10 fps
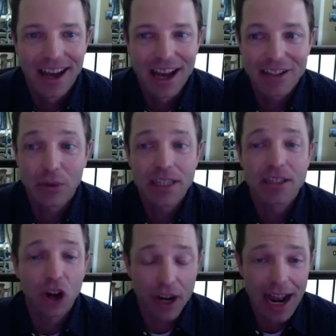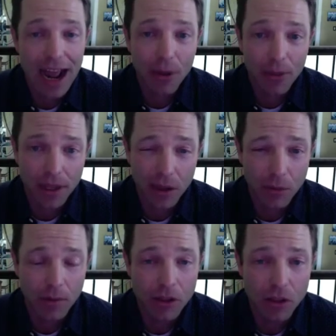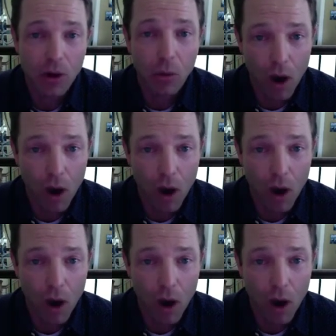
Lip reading: So we started out thinking we would do a